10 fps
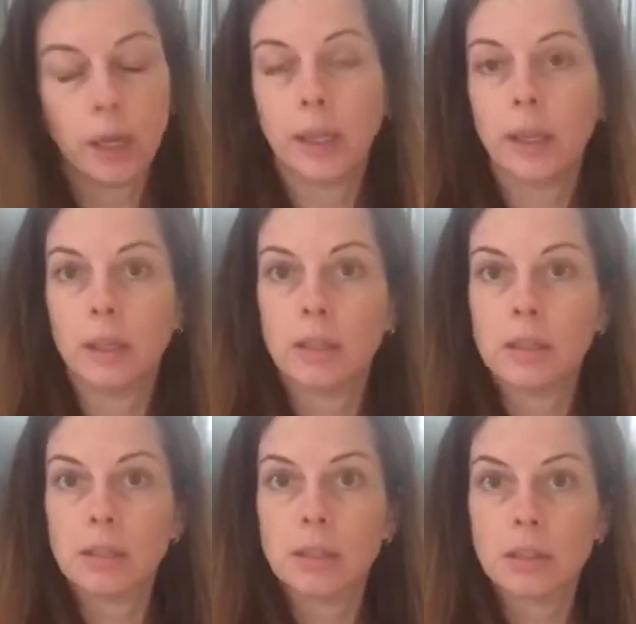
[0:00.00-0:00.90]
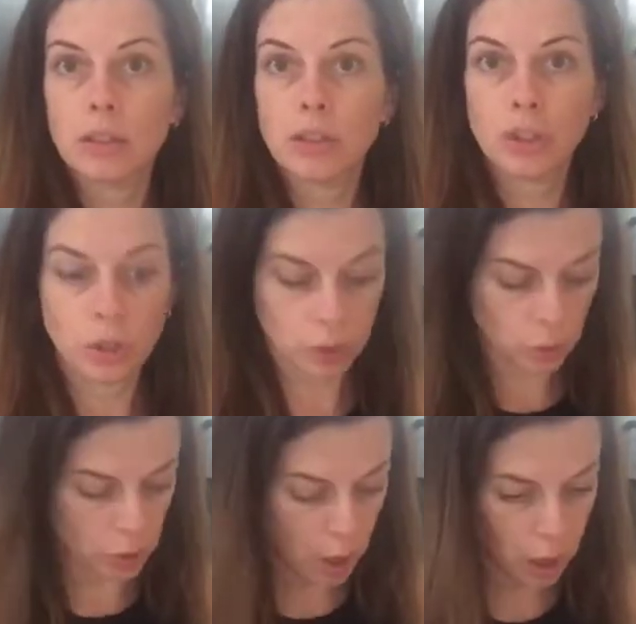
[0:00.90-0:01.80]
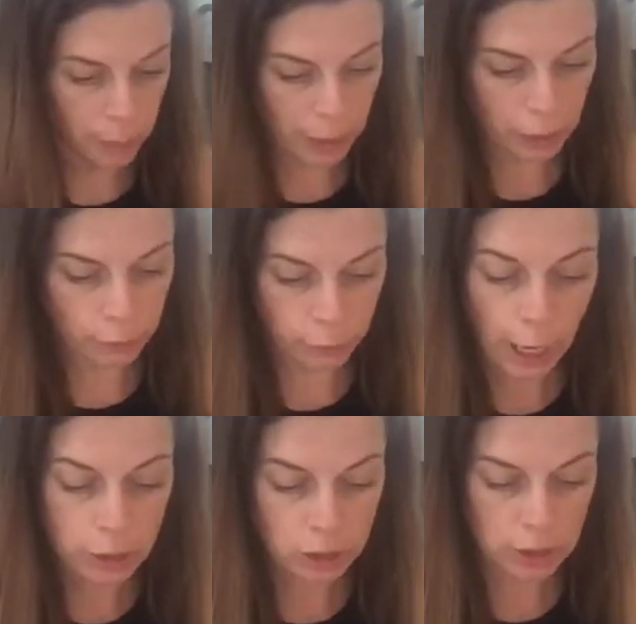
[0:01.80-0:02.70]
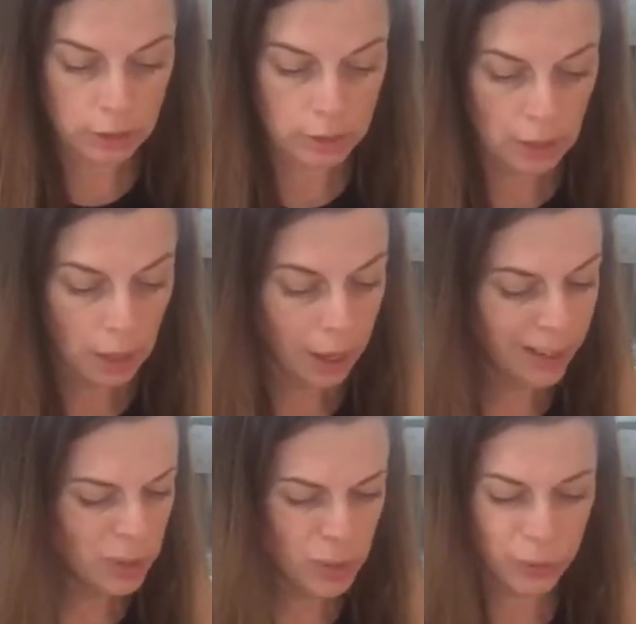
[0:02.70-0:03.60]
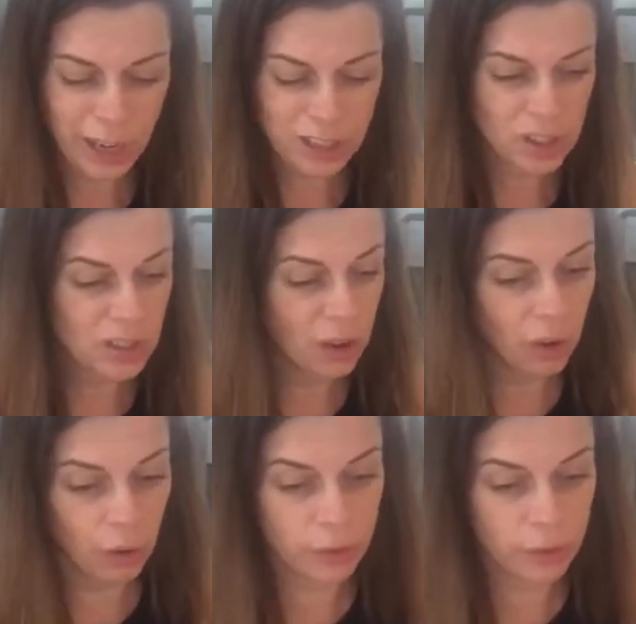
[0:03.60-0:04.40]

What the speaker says: is to talk about fractions. I use fractions all the